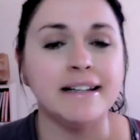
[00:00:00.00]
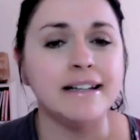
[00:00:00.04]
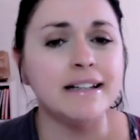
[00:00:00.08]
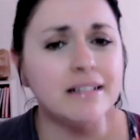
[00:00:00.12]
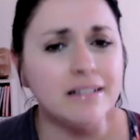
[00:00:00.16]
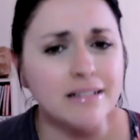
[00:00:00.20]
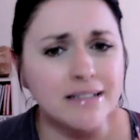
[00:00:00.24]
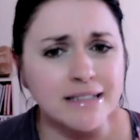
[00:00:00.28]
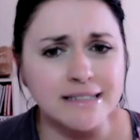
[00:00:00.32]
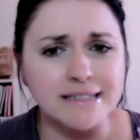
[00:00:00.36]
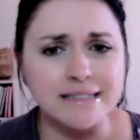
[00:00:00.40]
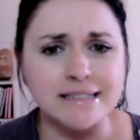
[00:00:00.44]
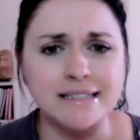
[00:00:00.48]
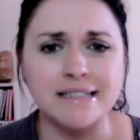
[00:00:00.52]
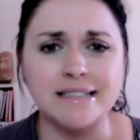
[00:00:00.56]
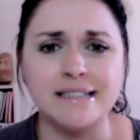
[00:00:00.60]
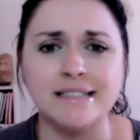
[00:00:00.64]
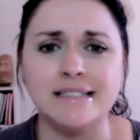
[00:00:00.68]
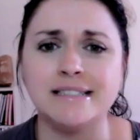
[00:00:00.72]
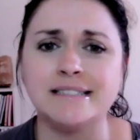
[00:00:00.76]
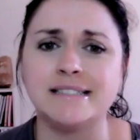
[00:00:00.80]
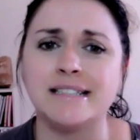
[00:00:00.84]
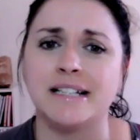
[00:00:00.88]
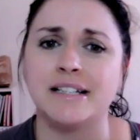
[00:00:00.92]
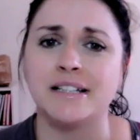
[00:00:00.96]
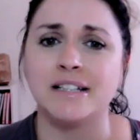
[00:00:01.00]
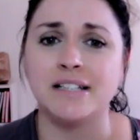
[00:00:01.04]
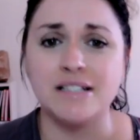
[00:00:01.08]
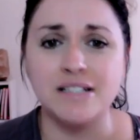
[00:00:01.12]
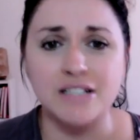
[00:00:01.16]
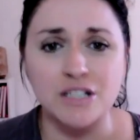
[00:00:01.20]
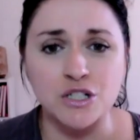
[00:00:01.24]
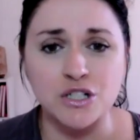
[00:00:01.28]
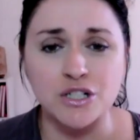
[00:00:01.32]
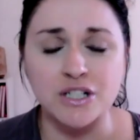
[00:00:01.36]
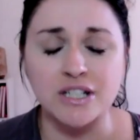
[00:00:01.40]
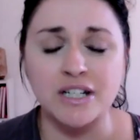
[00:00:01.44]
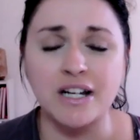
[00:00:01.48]
illnesses and
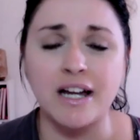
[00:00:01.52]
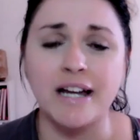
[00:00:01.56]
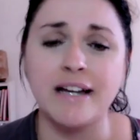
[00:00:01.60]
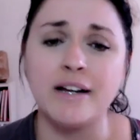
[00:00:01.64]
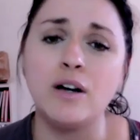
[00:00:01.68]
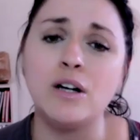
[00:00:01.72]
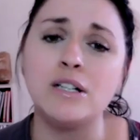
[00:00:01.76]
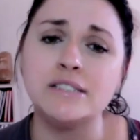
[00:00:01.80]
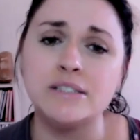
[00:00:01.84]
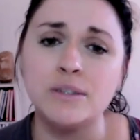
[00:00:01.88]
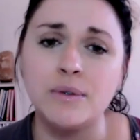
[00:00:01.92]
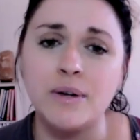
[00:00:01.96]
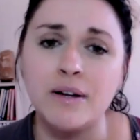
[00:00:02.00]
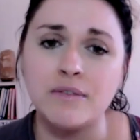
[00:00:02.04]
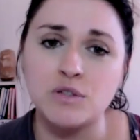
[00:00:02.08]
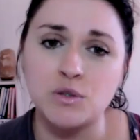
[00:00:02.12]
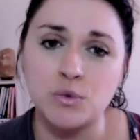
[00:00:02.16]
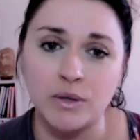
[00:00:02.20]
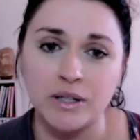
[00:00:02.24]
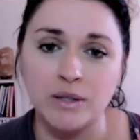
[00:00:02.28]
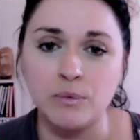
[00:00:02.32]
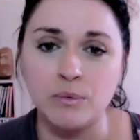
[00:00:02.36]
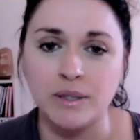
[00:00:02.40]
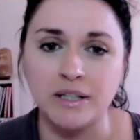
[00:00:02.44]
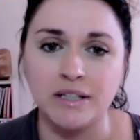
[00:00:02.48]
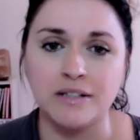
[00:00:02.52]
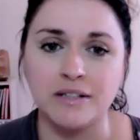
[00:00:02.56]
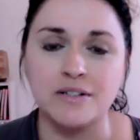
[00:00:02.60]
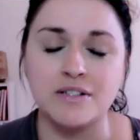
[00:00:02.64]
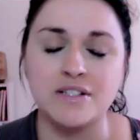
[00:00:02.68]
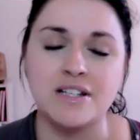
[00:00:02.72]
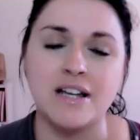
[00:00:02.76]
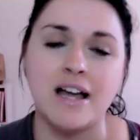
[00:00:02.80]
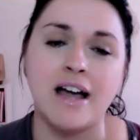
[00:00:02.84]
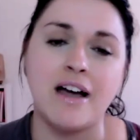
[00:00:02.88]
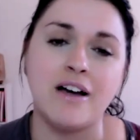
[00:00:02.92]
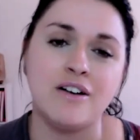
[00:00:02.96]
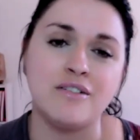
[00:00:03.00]
condition. I also have 21 years
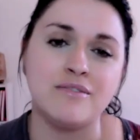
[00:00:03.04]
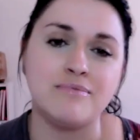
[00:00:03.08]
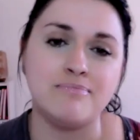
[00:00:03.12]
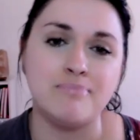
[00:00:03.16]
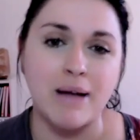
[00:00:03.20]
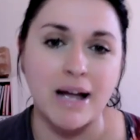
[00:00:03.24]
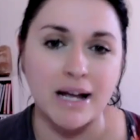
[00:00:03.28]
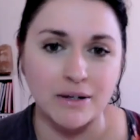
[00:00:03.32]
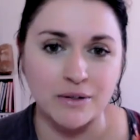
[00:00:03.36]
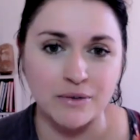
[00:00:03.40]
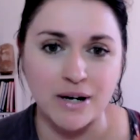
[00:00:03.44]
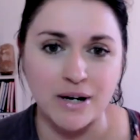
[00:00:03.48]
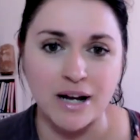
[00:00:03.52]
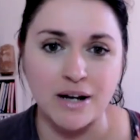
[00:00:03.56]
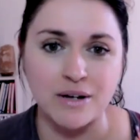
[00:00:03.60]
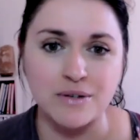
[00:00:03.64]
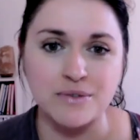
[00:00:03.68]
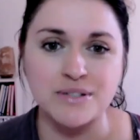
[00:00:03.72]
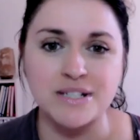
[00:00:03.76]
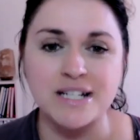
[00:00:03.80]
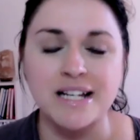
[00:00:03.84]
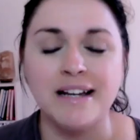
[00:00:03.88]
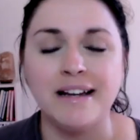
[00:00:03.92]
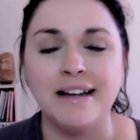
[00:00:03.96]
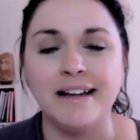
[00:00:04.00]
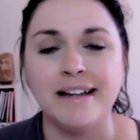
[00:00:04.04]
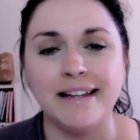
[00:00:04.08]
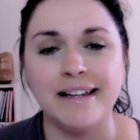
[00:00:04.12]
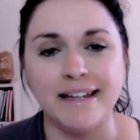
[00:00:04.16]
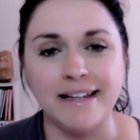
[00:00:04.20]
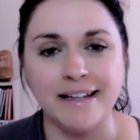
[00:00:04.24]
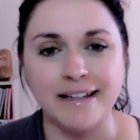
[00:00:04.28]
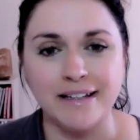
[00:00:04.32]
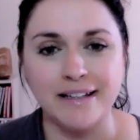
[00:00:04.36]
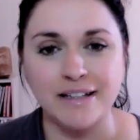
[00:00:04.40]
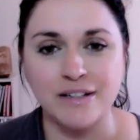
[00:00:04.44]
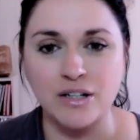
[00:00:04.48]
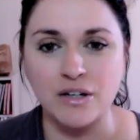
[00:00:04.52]
of background
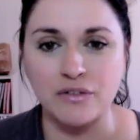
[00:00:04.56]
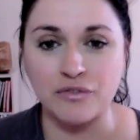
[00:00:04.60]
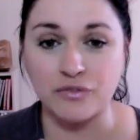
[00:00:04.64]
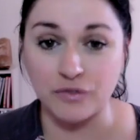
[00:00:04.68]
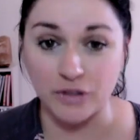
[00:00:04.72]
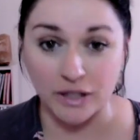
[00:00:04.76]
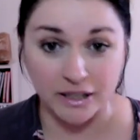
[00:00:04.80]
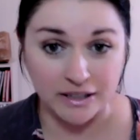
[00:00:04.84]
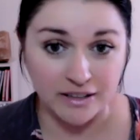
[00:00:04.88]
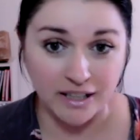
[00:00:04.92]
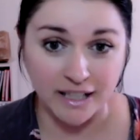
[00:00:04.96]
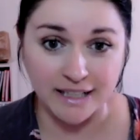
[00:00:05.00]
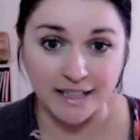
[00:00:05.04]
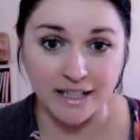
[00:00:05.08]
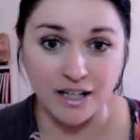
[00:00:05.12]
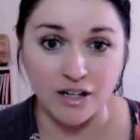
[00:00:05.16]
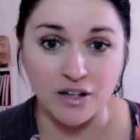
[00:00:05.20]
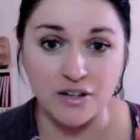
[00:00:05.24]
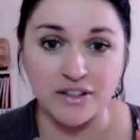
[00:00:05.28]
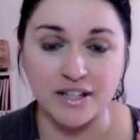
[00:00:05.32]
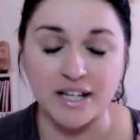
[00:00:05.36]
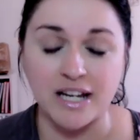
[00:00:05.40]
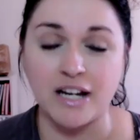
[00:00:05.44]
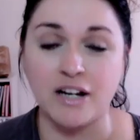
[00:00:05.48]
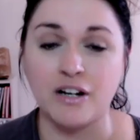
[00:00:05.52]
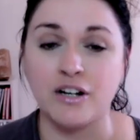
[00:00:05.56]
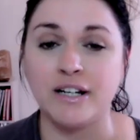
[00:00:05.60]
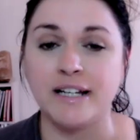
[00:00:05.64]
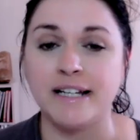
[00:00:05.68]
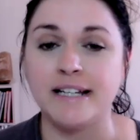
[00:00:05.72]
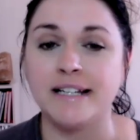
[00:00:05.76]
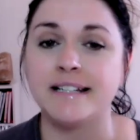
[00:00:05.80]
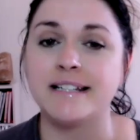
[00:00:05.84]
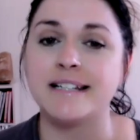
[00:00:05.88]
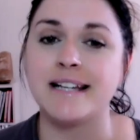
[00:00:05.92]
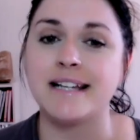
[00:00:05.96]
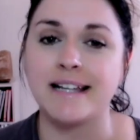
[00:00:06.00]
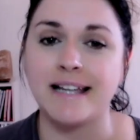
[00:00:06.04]
in frontline healthcare,
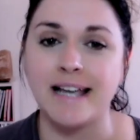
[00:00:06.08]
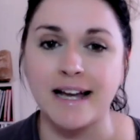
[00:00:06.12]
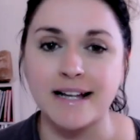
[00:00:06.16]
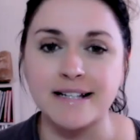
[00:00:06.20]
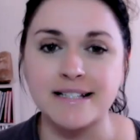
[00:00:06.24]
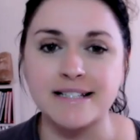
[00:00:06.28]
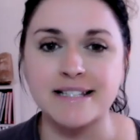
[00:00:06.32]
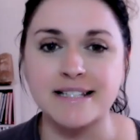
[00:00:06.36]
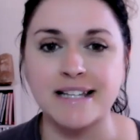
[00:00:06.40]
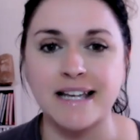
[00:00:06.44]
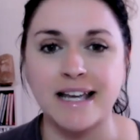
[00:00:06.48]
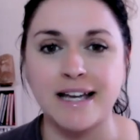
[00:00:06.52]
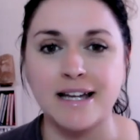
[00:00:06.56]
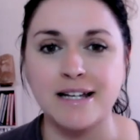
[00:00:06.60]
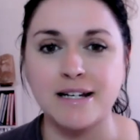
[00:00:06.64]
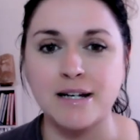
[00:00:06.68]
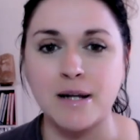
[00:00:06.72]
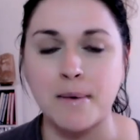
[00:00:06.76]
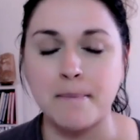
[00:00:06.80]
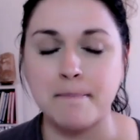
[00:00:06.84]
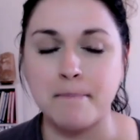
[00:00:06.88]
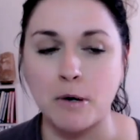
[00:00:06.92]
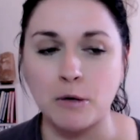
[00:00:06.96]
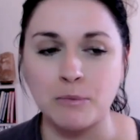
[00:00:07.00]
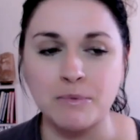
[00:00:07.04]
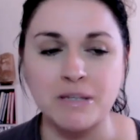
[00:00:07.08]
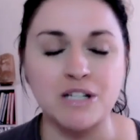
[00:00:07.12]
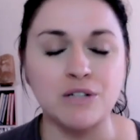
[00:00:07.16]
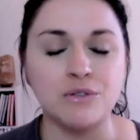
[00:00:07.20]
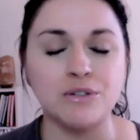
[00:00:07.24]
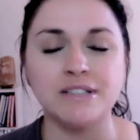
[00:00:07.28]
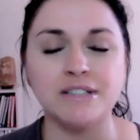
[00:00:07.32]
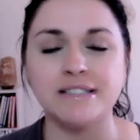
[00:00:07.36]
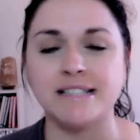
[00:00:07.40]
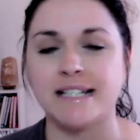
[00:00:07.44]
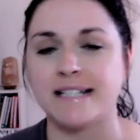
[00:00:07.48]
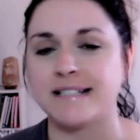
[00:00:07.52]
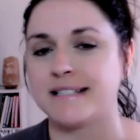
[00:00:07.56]
in CAT scan, bone
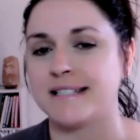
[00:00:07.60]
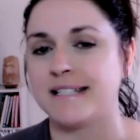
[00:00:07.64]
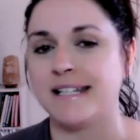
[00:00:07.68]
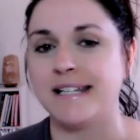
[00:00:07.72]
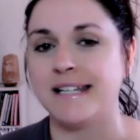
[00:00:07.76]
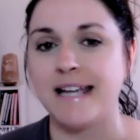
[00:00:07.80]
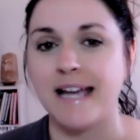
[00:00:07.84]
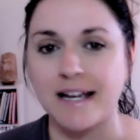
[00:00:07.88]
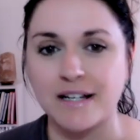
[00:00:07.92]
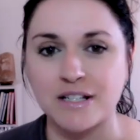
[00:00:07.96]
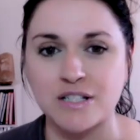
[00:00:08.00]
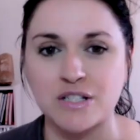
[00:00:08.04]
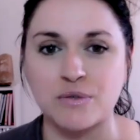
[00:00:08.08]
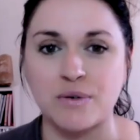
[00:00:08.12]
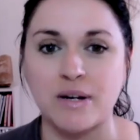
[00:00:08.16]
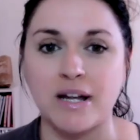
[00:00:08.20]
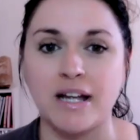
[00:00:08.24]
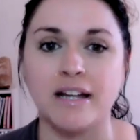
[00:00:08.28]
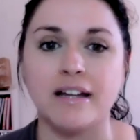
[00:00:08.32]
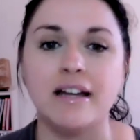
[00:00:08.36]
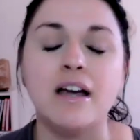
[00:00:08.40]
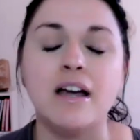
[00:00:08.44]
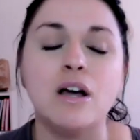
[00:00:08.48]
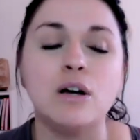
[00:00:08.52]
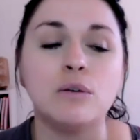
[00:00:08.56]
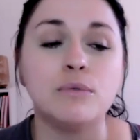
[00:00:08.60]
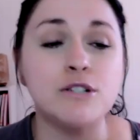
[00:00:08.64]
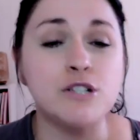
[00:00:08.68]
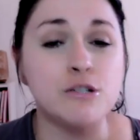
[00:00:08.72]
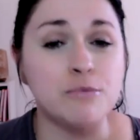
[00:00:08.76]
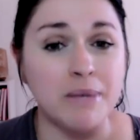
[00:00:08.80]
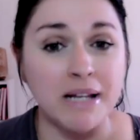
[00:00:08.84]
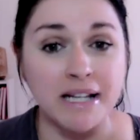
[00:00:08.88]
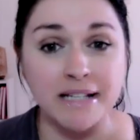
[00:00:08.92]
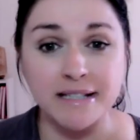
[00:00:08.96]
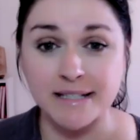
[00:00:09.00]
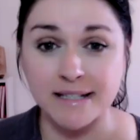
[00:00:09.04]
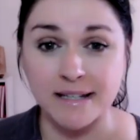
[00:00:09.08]
mineral density, x-ray, which
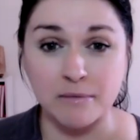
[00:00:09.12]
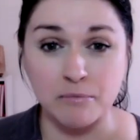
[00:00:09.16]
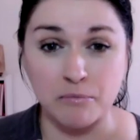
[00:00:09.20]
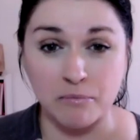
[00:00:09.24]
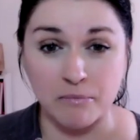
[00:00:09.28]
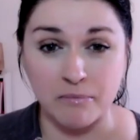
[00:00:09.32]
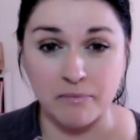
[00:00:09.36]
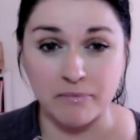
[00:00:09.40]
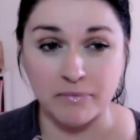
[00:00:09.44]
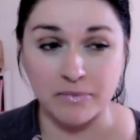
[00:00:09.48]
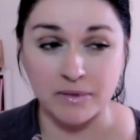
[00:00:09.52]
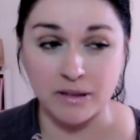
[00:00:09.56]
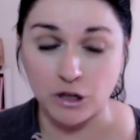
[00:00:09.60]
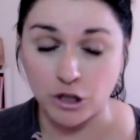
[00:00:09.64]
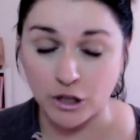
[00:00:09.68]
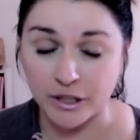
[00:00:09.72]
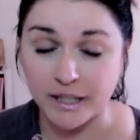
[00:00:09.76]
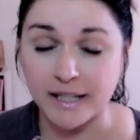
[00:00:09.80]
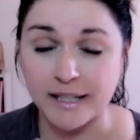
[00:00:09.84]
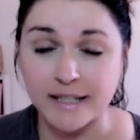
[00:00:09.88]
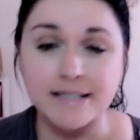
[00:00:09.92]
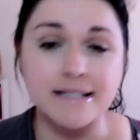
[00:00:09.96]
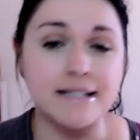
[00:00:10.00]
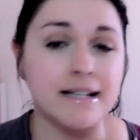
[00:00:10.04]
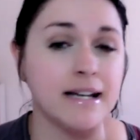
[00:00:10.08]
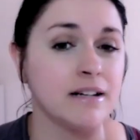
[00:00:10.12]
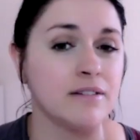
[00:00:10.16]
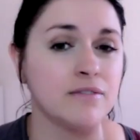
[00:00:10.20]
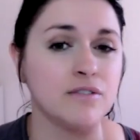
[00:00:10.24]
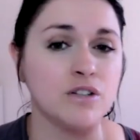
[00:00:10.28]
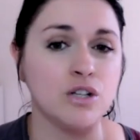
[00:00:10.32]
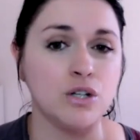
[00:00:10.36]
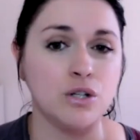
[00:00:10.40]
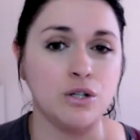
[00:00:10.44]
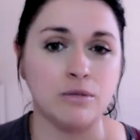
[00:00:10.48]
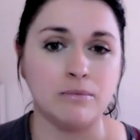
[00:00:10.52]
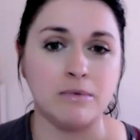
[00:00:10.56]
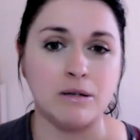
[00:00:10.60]
means that looking inside of
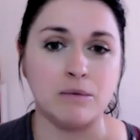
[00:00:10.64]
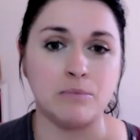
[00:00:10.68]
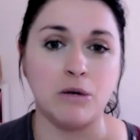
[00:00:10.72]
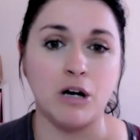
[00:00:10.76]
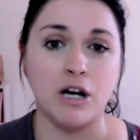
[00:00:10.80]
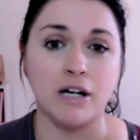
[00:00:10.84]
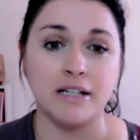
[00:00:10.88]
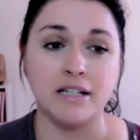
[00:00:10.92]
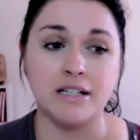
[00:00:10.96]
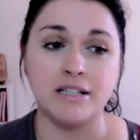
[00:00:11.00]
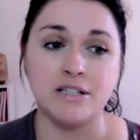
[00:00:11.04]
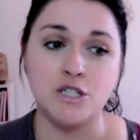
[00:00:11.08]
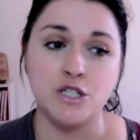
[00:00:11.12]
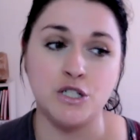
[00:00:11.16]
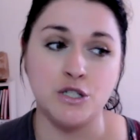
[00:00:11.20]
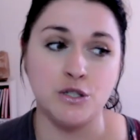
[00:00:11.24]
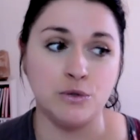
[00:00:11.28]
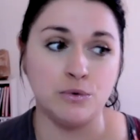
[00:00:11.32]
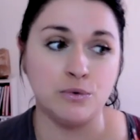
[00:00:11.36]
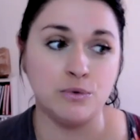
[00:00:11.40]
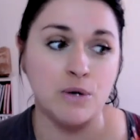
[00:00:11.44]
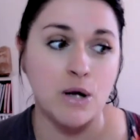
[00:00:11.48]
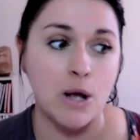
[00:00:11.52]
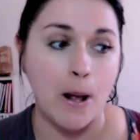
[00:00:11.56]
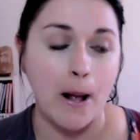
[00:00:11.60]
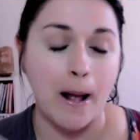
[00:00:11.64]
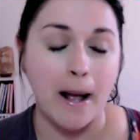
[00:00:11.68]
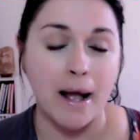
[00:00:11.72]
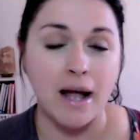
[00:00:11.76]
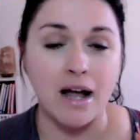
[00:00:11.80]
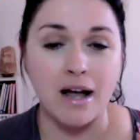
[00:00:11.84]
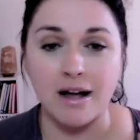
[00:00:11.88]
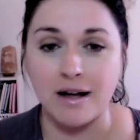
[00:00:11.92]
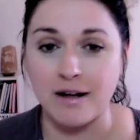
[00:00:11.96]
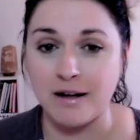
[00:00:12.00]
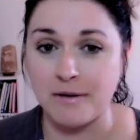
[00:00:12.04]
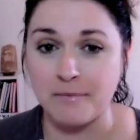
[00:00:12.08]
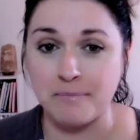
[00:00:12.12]
the human body to
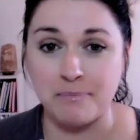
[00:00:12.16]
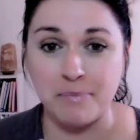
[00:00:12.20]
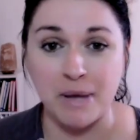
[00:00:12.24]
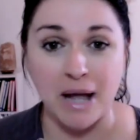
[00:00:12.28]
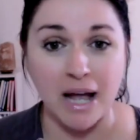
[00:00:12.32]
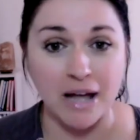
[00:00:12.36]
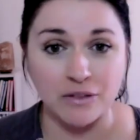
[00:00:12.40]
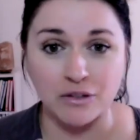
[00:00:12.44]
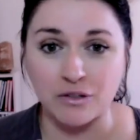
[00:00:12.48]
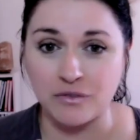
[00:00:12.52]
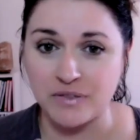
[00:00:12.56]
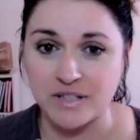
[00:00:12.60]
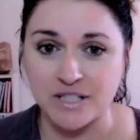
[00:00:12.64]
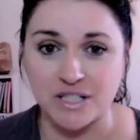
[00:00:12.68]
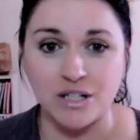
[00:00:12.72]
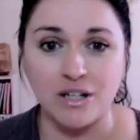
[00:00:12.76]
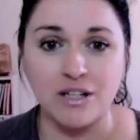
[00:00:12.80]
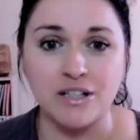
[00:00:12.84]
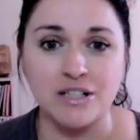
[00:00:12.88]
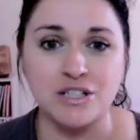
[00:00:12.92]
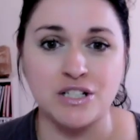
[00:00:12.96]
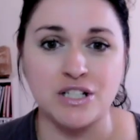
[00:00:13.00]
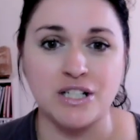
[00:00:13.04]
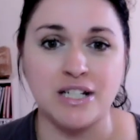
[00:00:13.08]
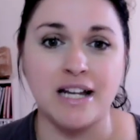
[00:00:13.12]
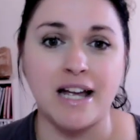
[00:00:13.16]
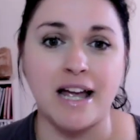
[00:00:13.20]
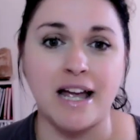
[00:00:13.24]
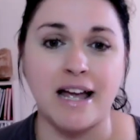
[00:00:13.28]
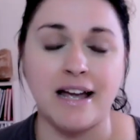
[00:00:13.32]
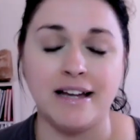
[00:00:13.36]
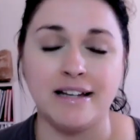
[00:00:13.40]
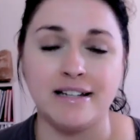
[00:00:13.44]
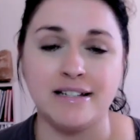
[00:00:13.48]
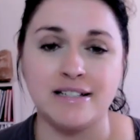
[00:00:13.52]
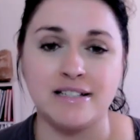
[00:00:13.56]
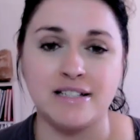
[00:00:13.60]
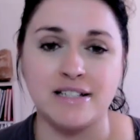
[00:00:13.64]
uh, pathophysiology
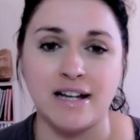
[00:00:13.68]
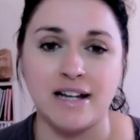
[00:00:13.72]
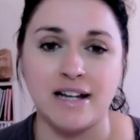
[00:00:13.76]
and